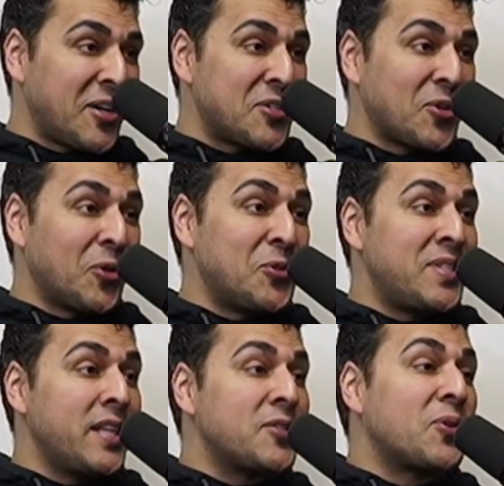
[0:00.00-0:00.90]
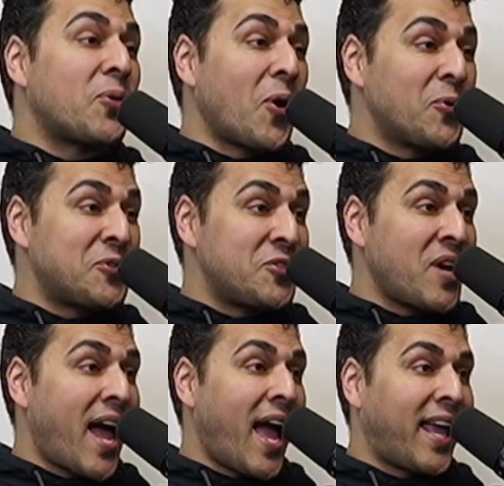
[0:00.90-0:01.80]
years old. You see this gross
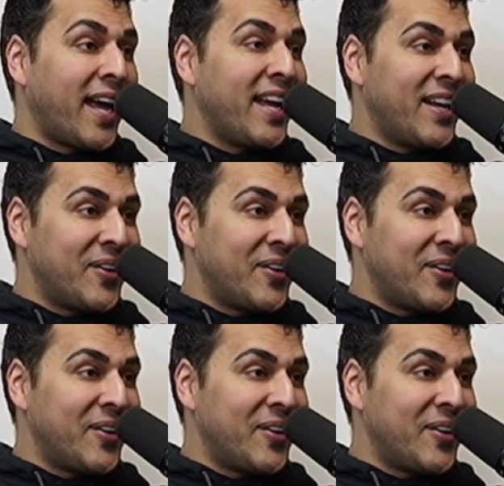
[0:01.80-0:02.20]
jacket.